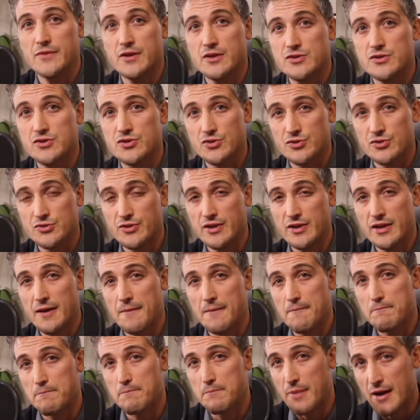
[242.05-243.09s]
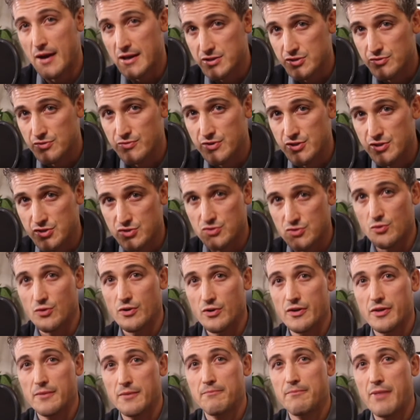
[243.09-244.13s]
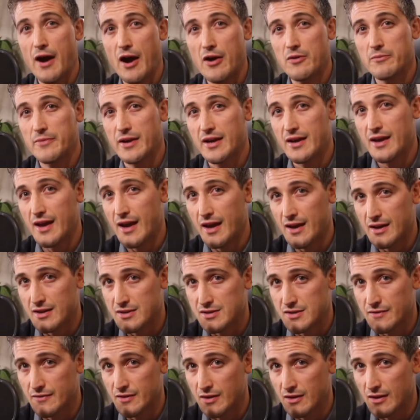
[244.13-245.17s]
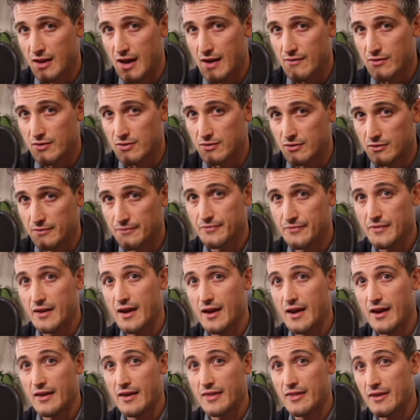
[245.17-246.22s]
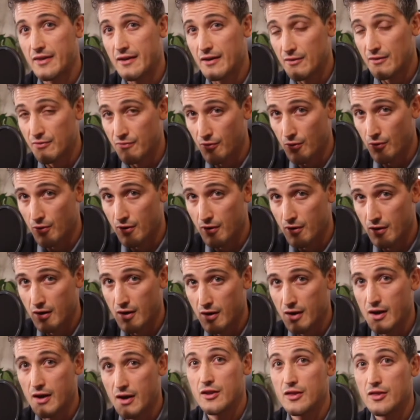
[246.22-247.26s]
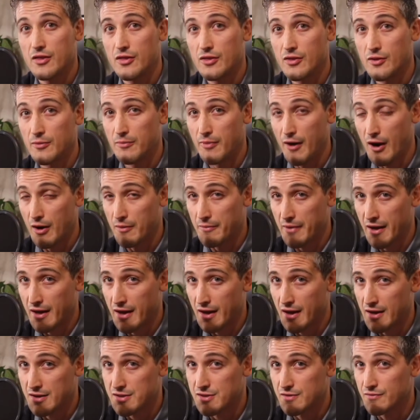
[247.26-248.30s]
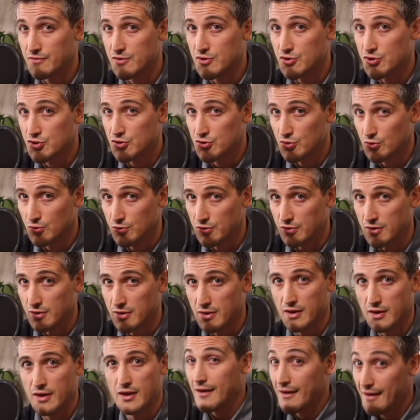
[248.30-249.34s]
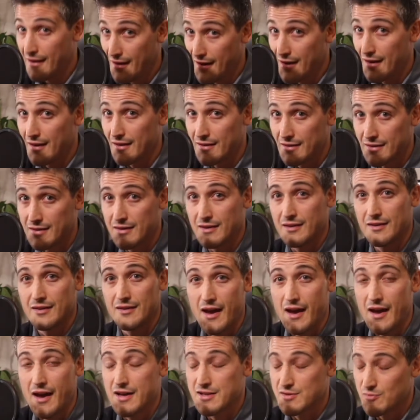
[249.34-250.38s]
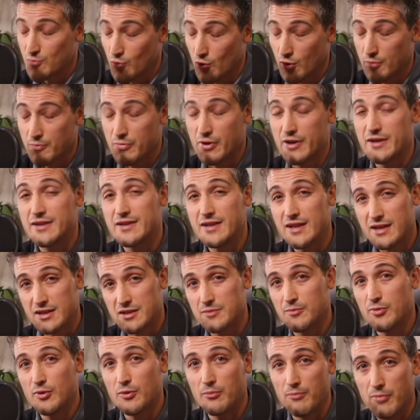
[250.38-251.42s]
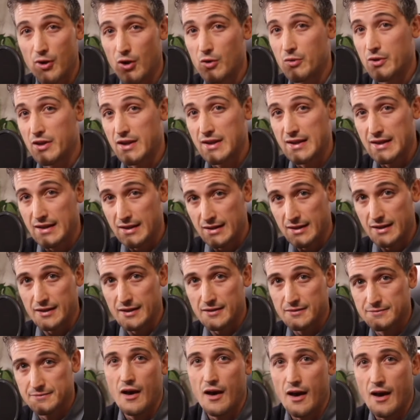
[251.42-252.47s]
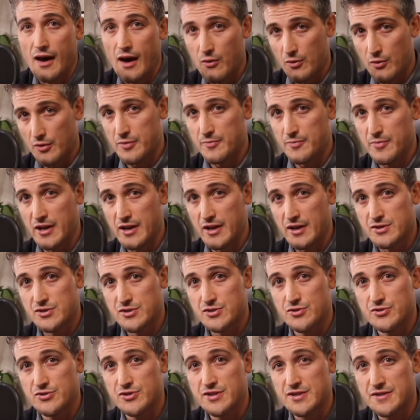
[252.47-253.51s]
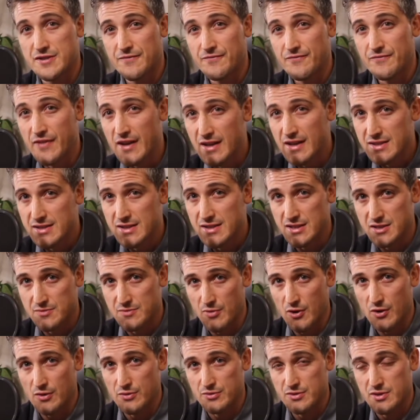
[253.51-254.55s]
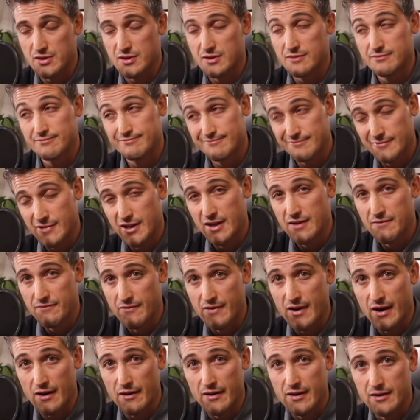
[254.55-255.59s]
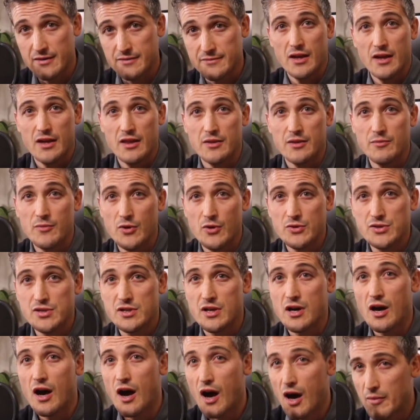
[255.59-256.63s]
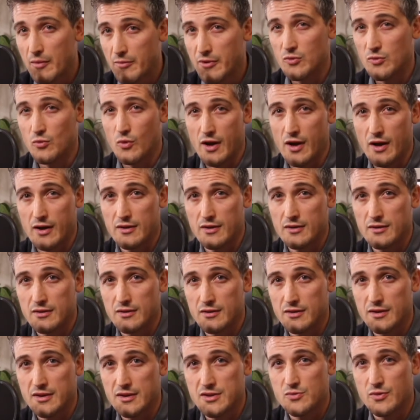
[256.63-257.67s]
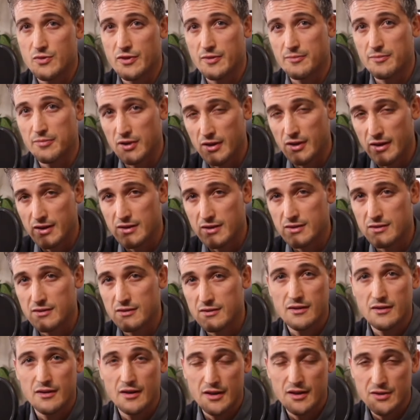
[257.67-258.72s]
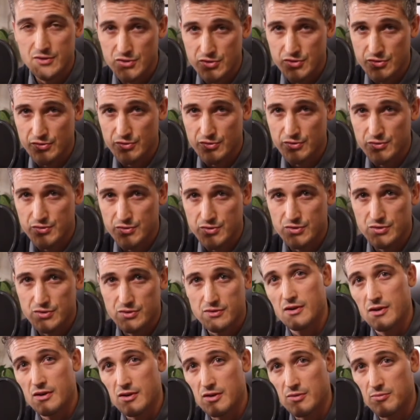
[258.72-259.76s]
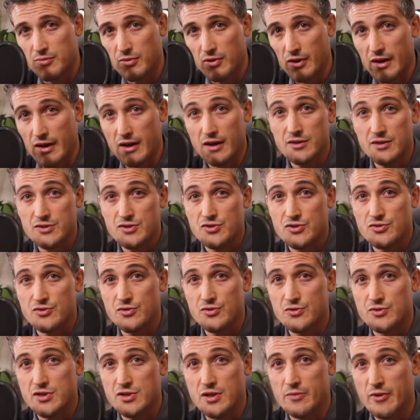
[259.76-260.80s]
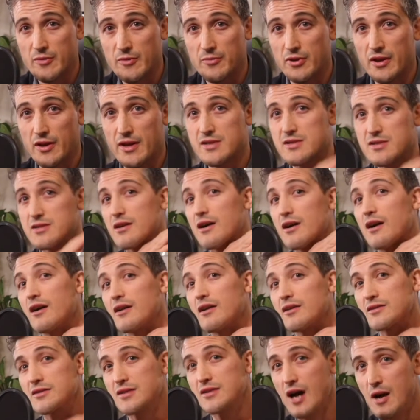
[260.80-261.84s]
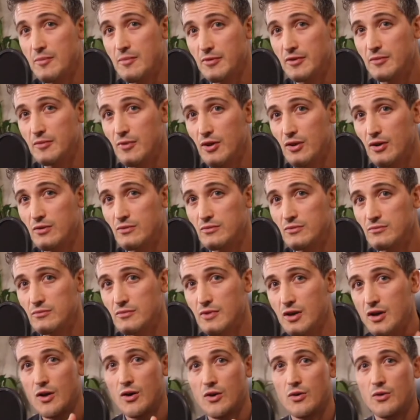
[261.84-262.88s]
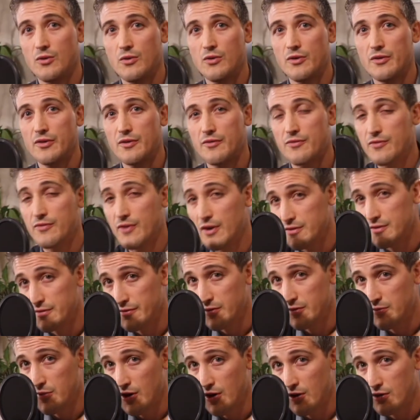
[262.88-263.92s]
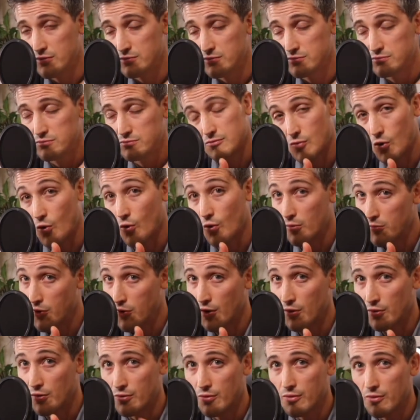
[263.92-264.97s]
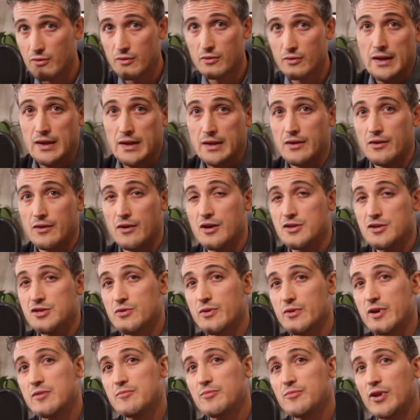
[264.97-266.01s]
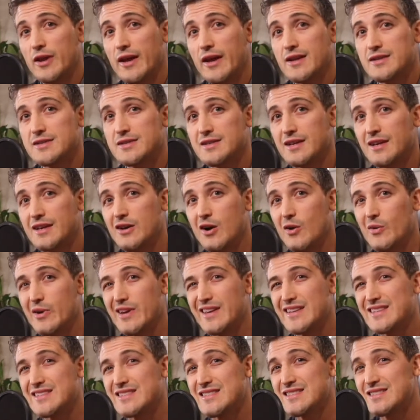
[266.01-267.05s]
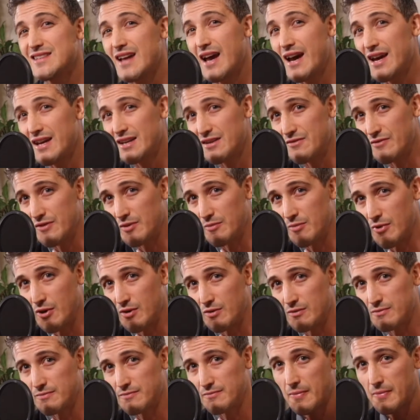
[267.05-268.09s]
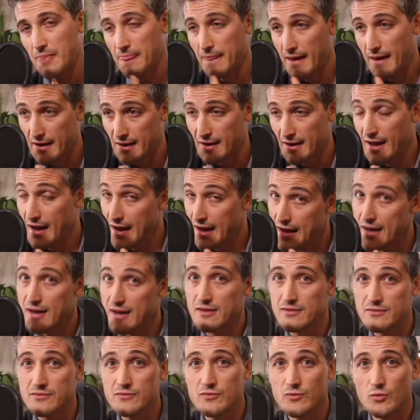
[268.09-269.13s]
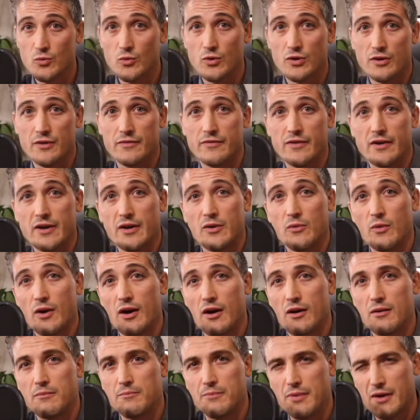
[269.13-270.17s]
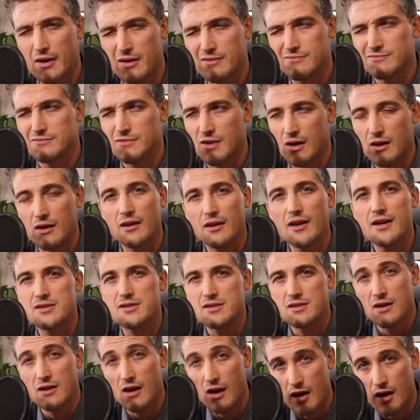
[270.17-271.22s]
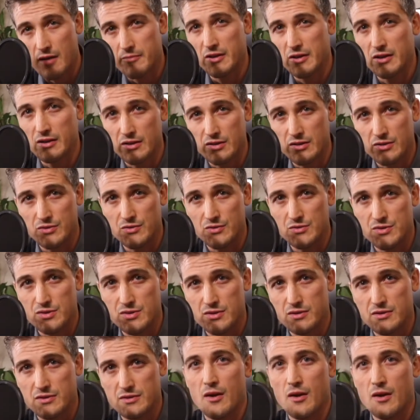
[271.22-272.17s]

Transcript: Surgery can best restore the biomechanics of the clavicle and therefore the biomechanics of the shoulder, and has more predictable bone healing. How orthopedic surgeons fix these bones can vary. The most common way is with a plate and screws. The plate and screws can be placed on top of the bone or in the front of the bone or both. There are also implants that go inside of the bone that can work very well but are less commonly used.